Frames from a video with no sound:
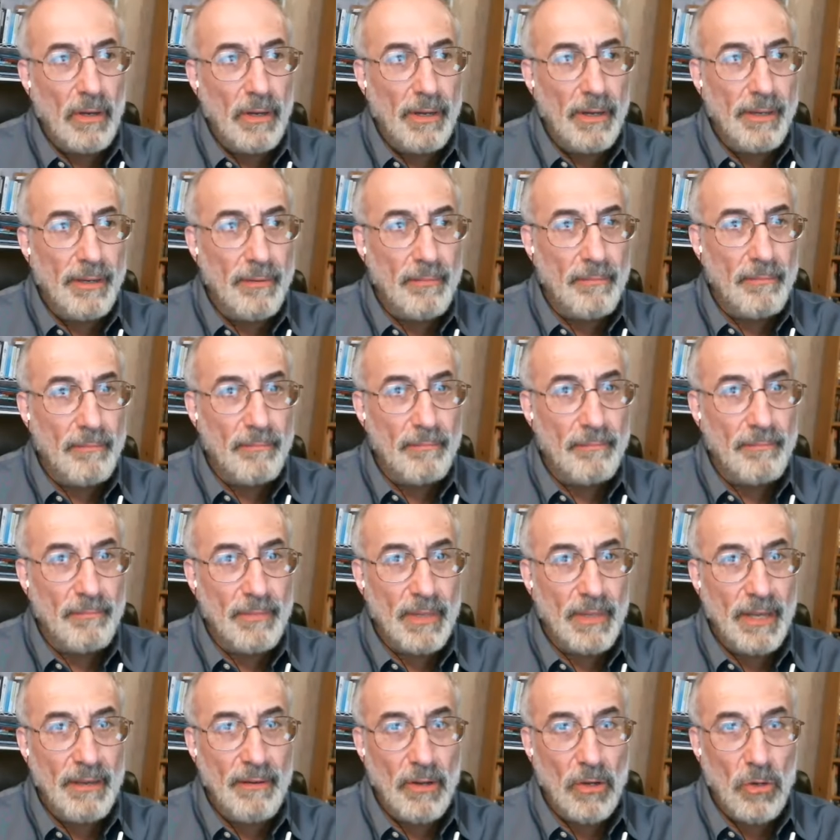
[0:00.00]
Um,
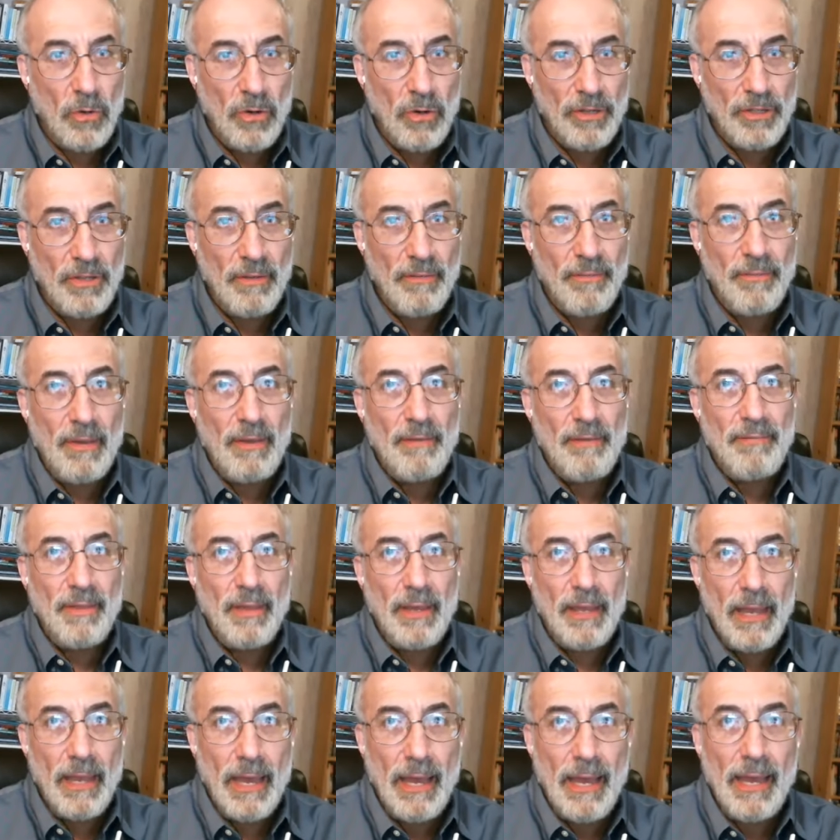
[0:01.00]
yeah. Of course, if, if
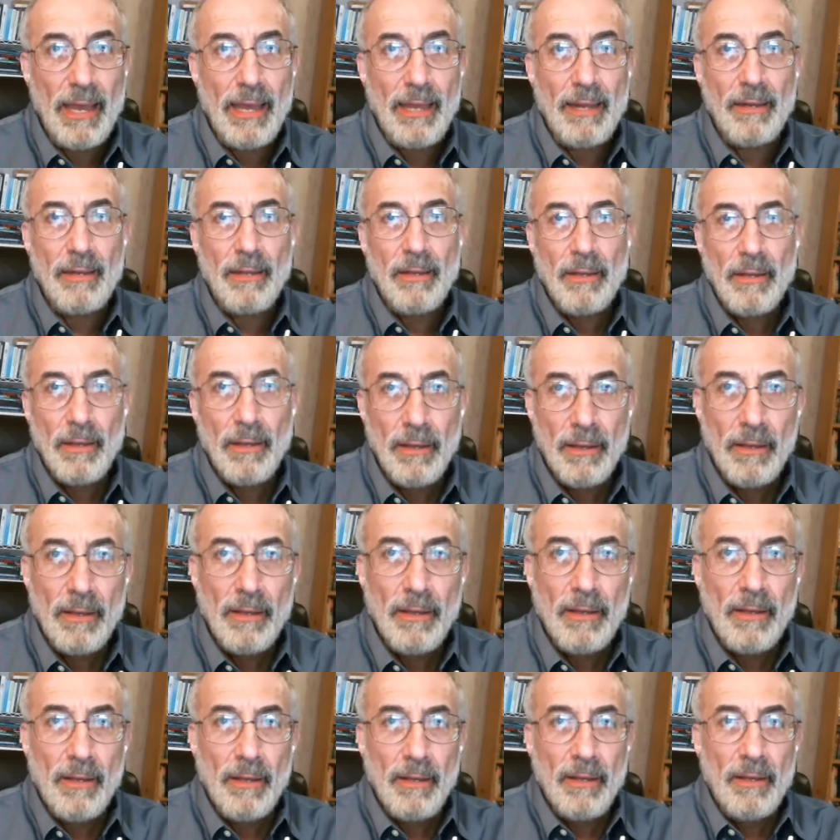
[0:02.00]
they had
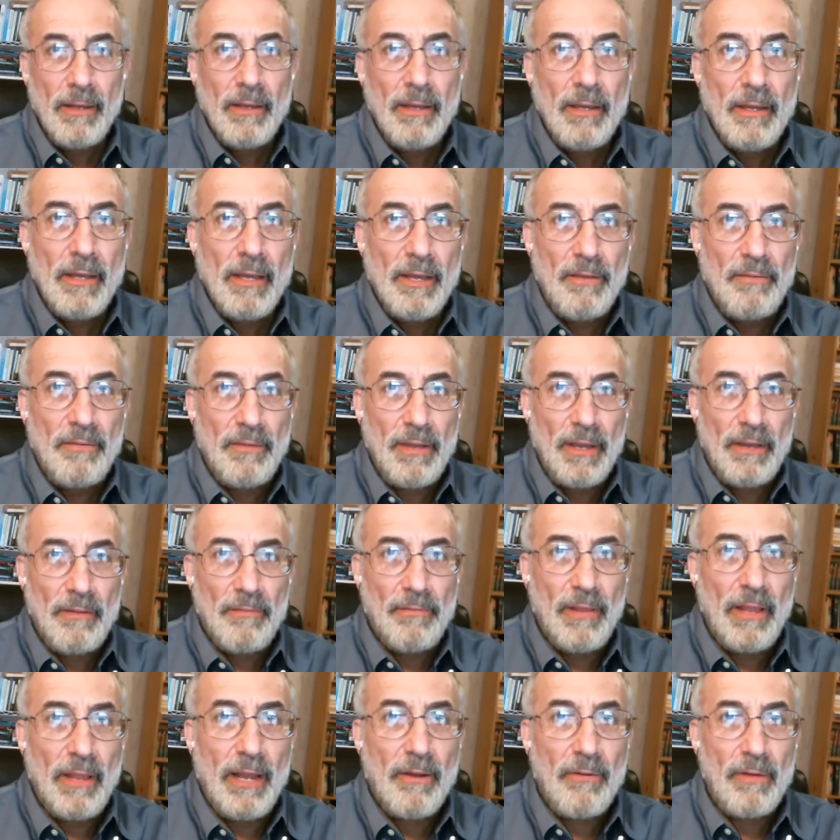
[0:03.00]
if, if
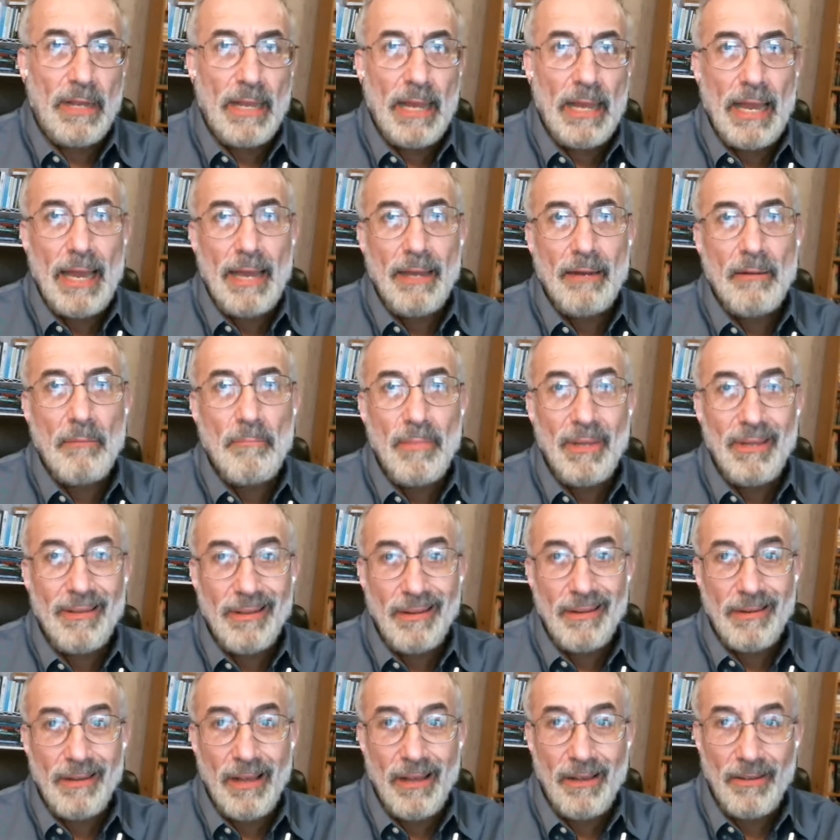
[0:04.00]
Larry had a
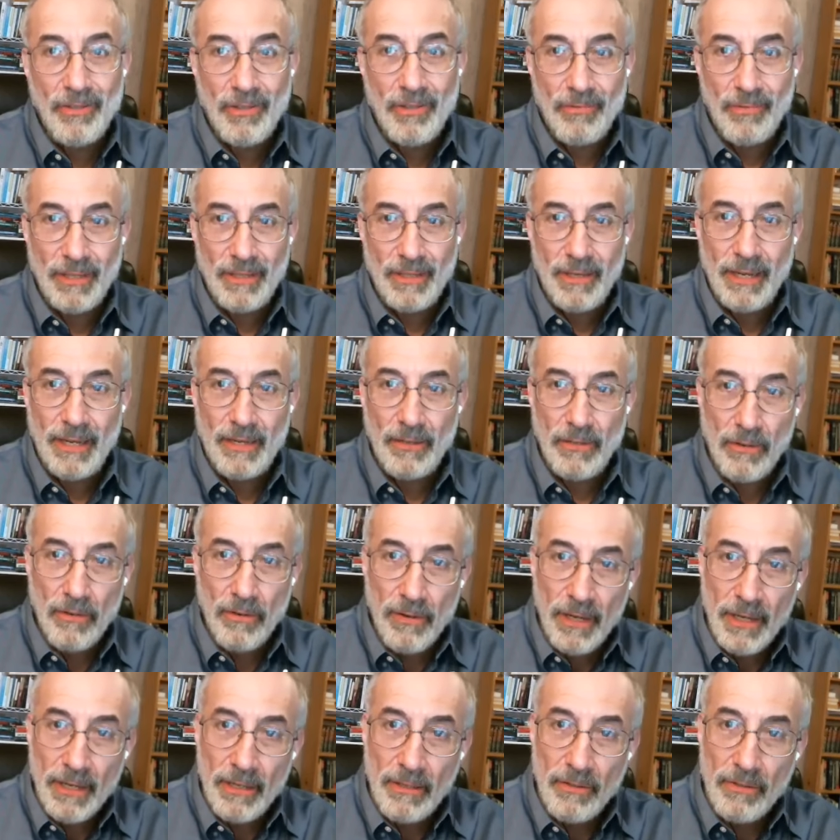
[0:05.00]
million dollars in retained
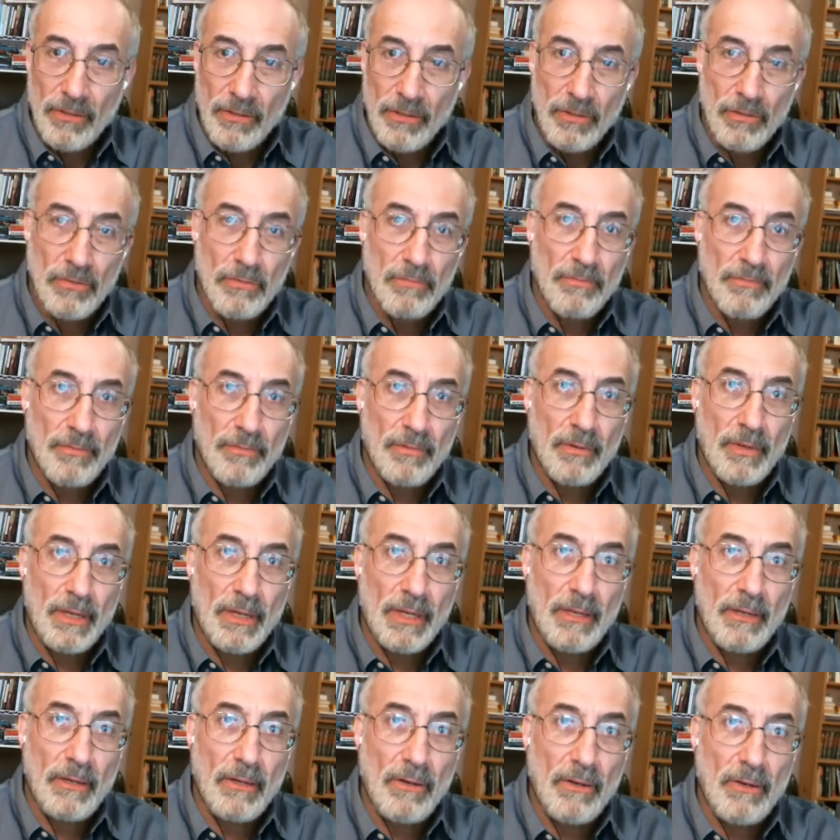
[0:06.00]
earnings,
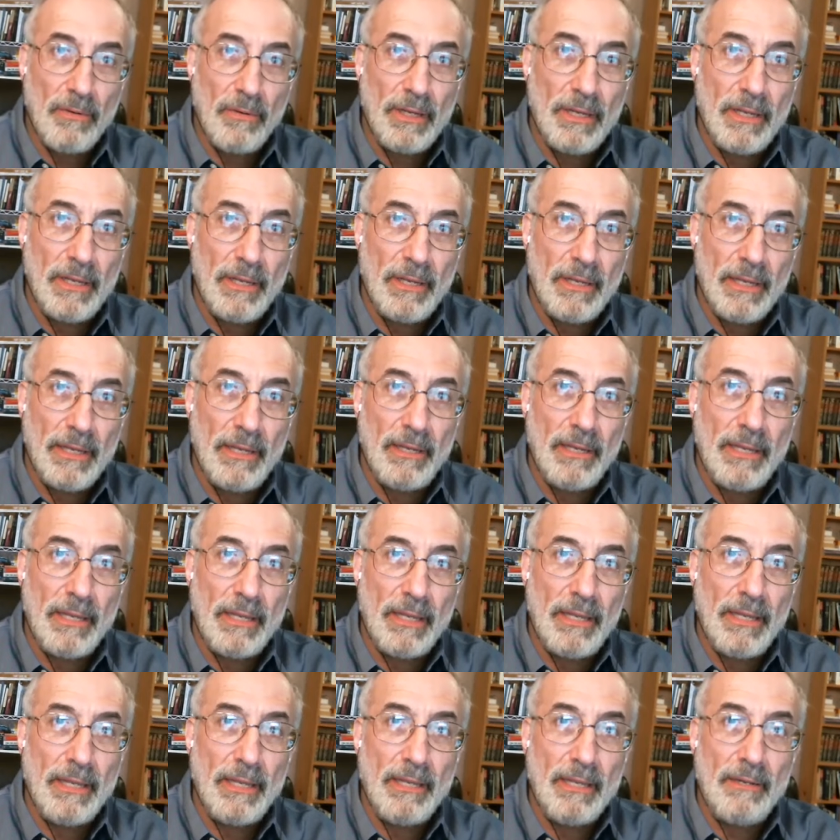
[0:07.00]
you know, he, he,
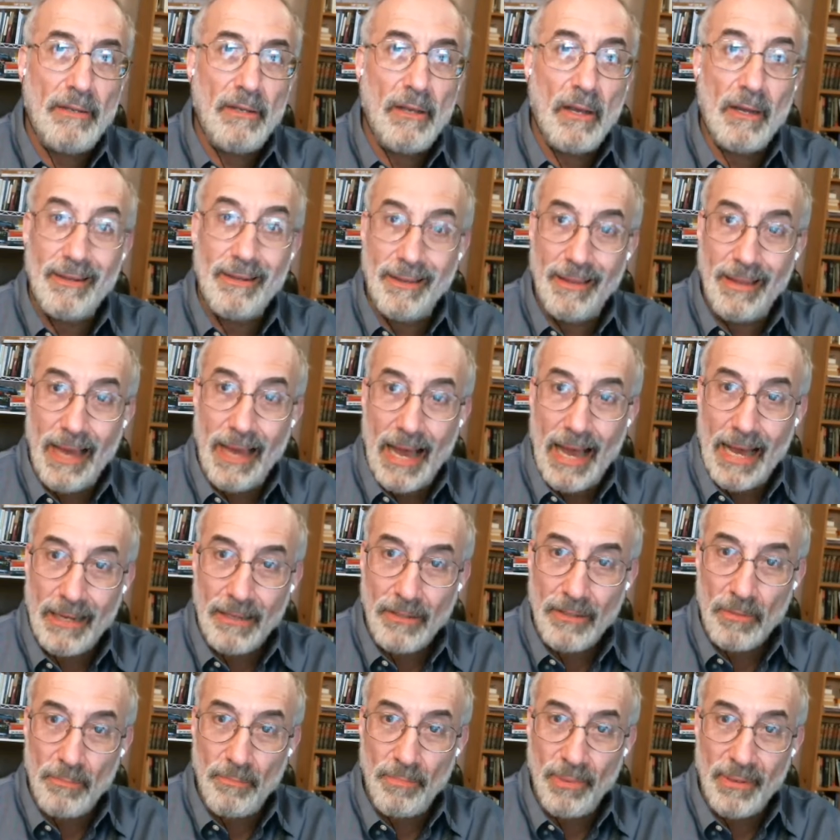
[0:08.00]
he could gut
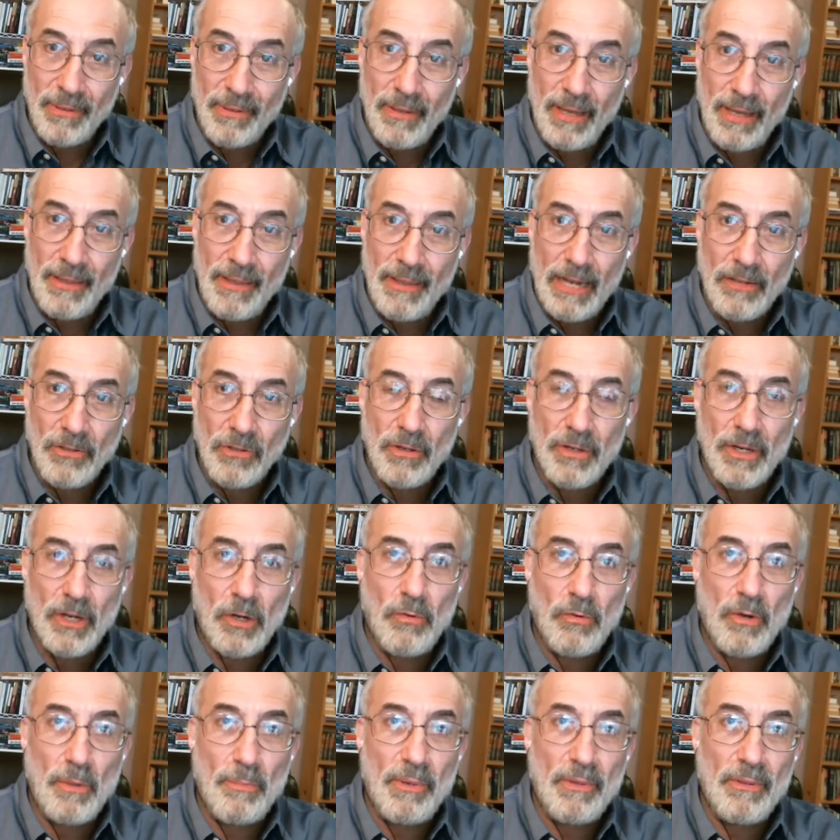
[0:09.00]
that, but then mm. that's going to
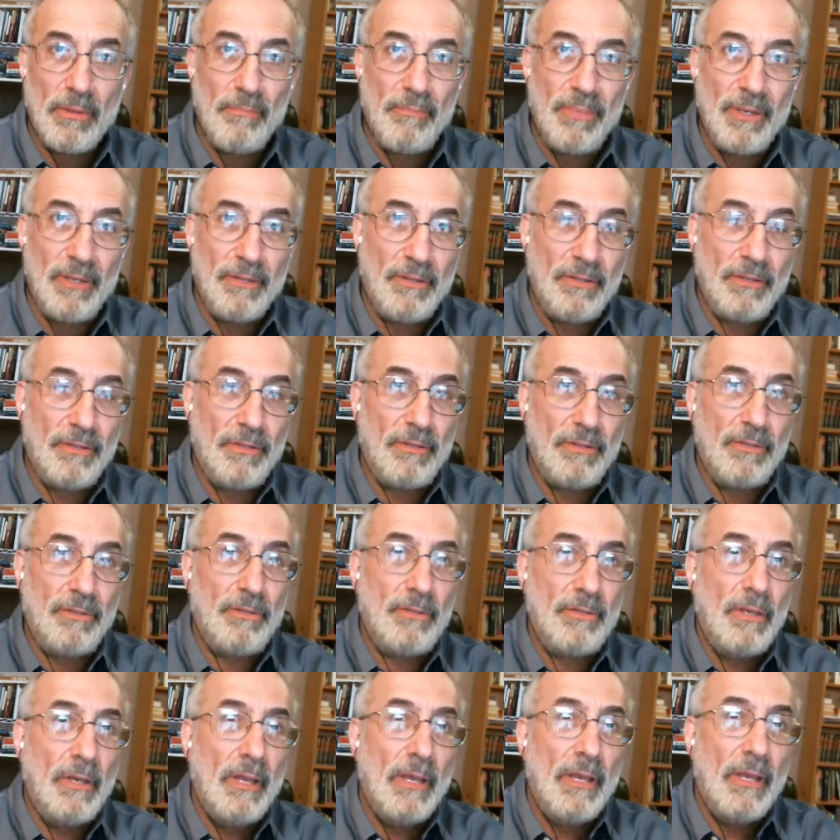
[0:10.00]
cripple the
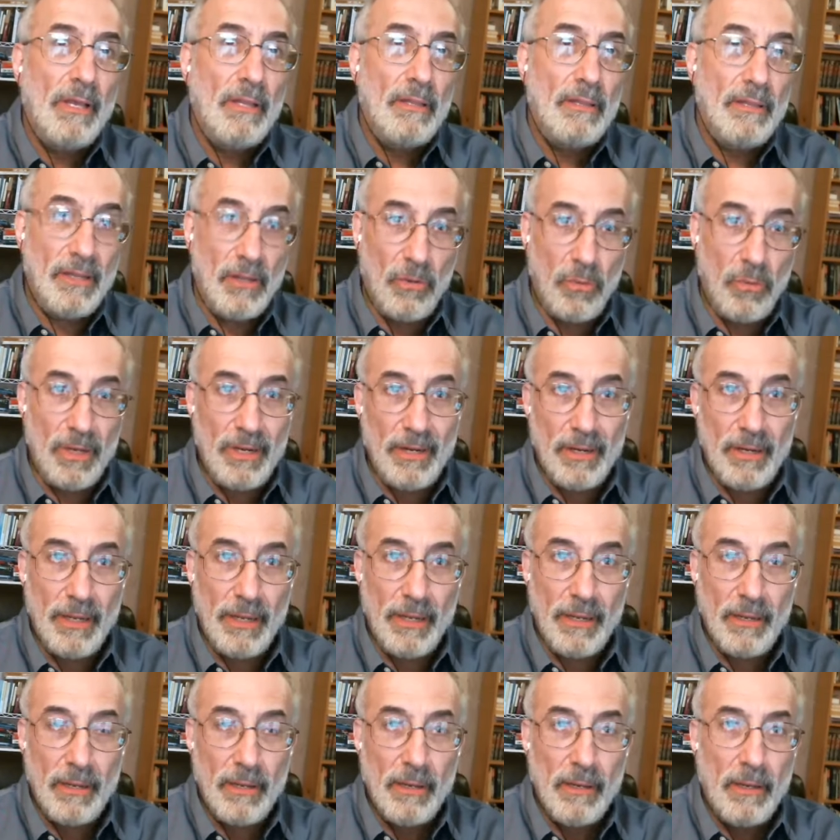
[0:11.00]
business's
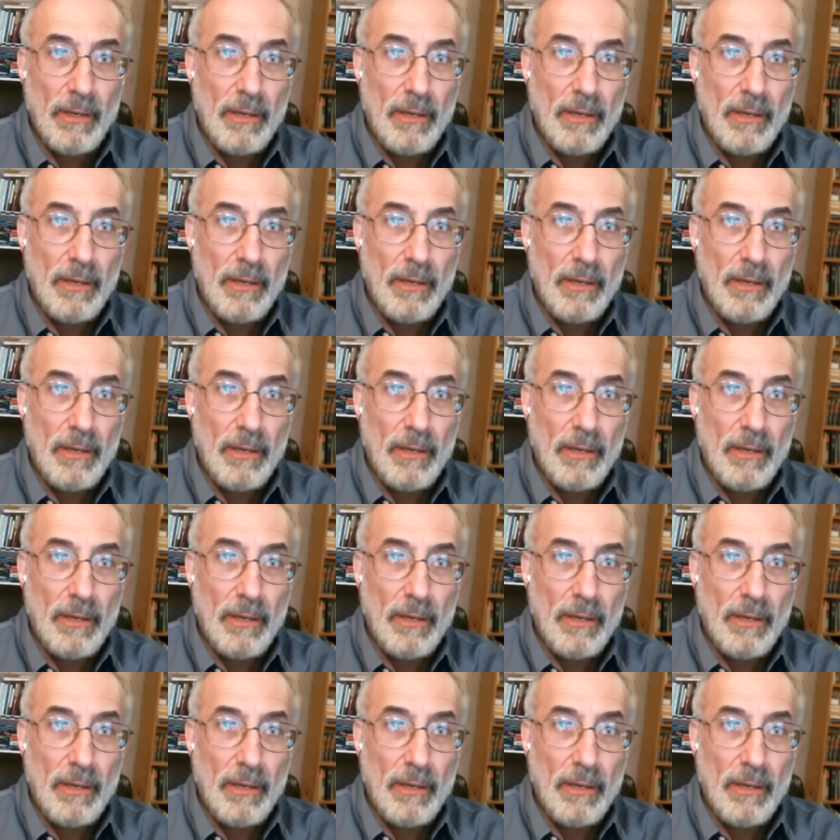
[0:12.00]
liquidity.